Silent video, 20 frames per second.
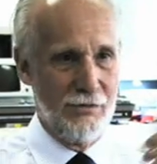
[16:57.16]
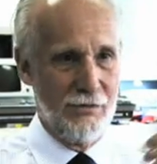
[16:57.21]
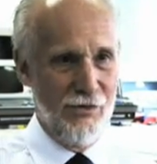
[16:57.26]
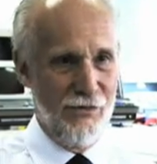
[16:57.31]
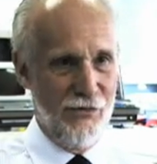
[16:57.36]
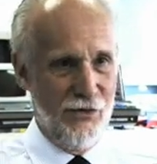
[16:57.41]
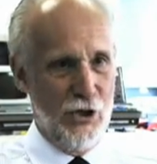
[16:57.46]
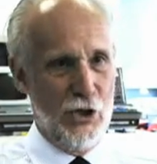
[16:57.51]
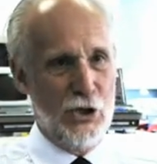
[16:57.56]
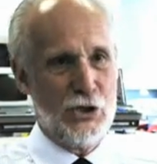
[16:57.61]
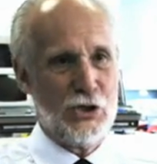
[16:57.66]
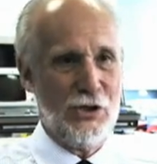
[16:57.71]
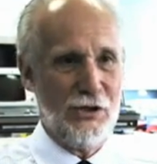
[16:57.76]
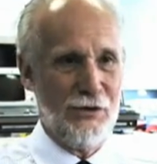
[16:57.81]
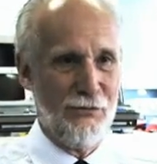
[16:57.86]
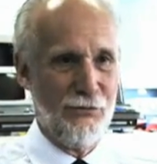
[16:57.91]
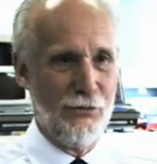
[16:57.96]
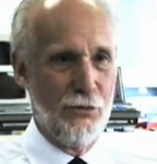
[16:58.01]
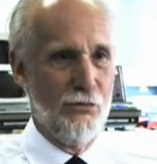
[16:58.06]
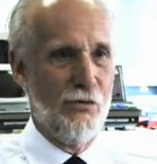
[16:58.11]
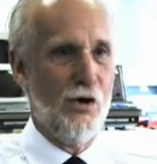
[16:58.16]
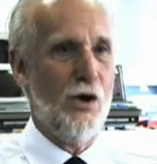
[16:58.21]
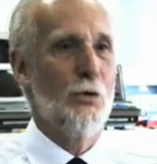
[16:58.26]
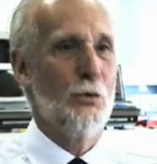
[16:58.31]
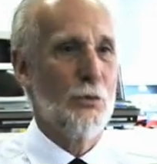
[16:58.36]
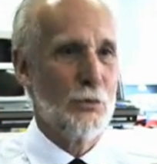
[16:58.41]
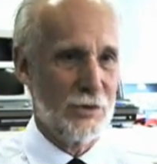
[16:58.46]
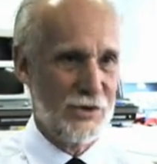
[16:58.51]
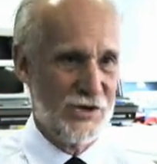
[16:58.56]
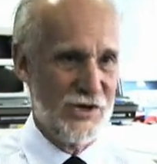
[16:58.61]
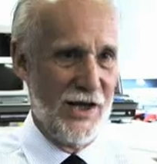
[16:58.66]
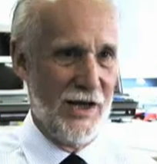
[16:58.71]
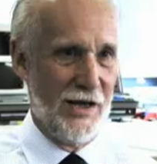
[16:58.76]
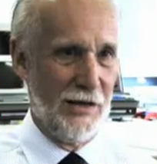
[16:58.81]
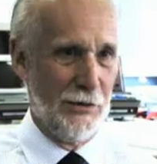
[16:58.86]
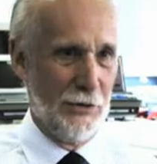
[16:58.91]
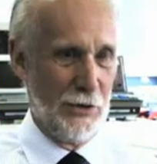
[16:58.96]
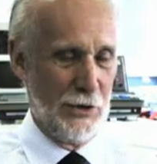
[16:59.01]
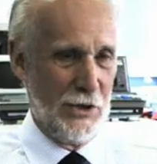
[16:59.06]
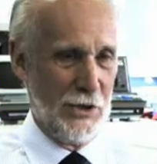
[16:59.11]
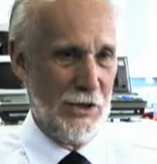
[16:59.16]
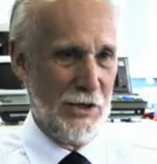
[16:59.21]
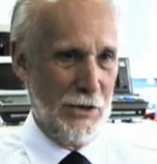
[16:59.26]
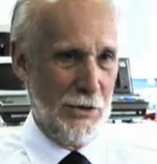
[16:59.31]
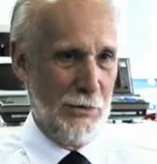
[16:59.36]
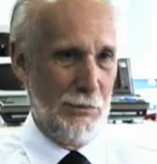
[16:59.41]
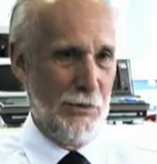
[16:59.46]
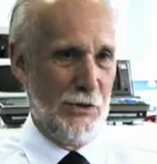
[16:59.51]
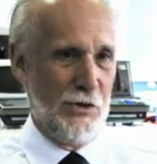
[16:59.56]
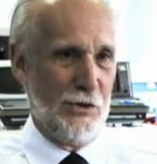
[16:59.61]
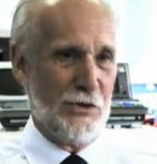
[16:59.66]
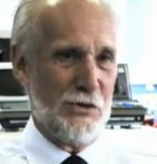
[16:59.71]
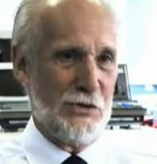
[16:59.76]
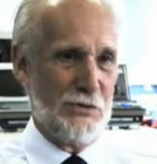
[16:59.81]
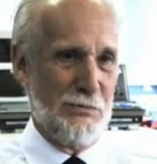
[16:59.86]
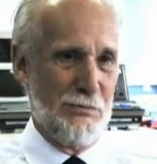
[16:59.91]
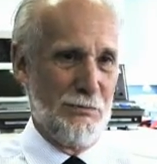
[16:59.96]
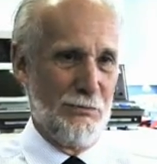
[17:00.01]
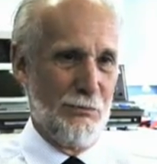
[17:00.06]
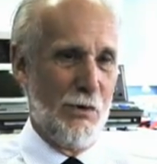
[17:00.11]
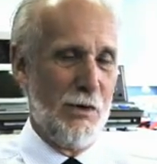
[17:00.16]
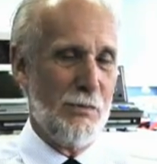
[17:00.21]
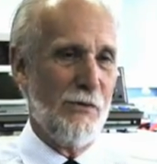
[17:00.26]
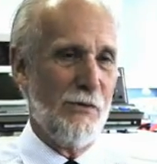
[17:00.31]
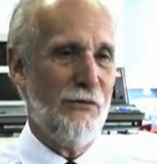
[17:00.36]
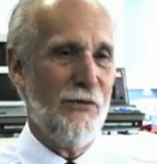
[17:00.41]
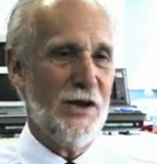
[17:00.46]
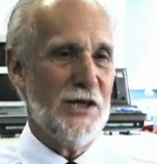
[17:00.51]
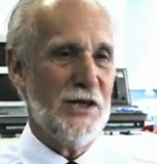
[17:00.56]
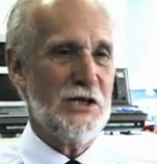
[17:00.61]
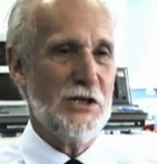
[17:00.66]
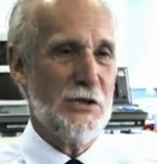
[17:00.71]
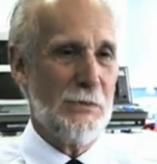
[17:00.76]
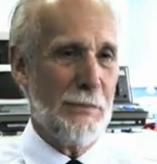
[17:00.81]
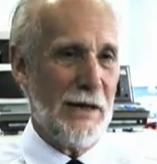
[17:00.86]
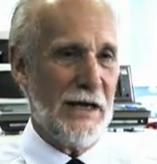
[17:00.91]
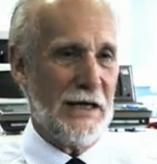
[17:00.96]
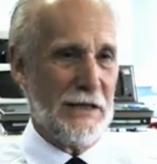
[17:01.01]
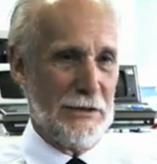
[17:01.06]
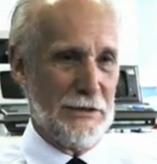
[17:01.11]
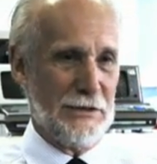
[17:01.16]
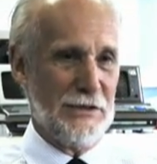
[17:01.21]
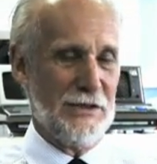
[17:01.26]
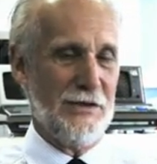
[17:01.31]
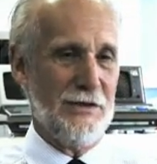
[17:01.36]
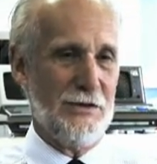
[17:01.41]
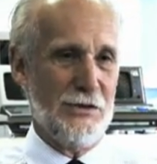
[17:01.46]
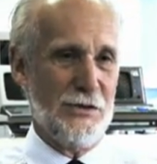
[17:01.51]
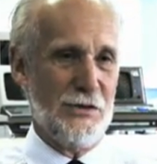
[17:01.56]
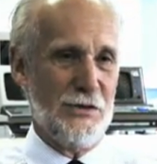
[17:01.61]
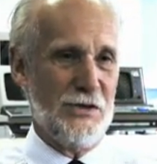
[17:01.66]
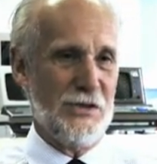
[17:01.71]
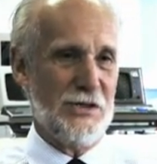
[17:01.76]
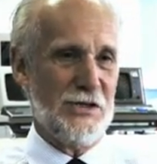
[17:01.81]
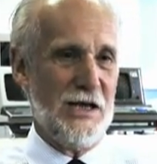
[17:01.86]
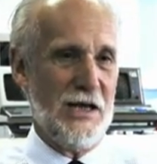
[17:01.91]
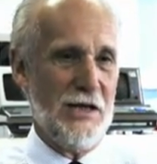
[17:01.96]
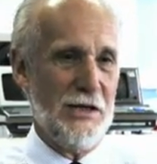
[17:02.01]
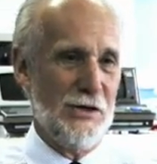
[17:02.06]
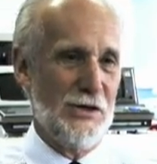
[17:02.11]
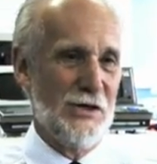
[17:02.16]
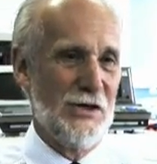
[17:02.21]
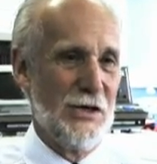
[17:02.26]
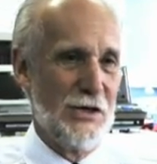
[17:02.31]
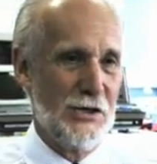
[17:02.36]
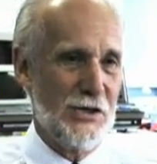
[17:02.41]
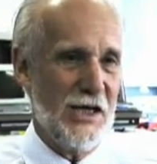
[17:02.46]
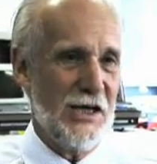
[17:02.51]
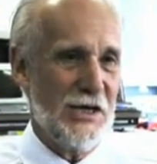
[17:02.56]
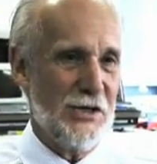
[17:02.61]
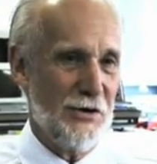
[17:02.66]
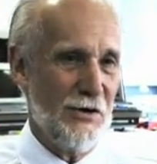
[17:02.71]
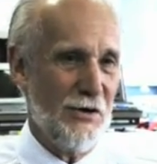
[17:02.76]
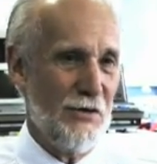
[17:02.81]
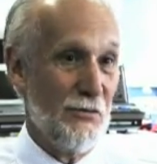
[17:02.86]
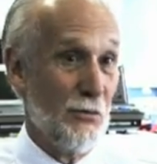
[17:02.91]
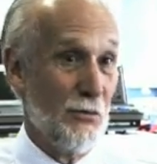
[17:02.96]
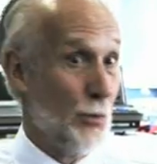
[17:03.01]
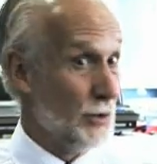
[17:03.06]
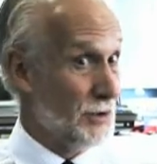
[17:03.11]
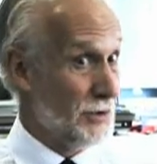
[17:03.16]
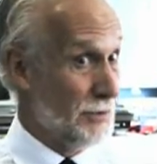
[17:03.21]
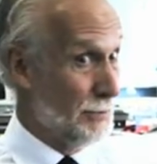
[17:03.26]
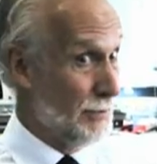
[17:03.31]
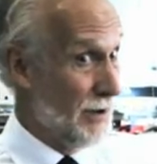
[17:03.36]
reversal of the roles now, because we were fighting the battle to send data over what had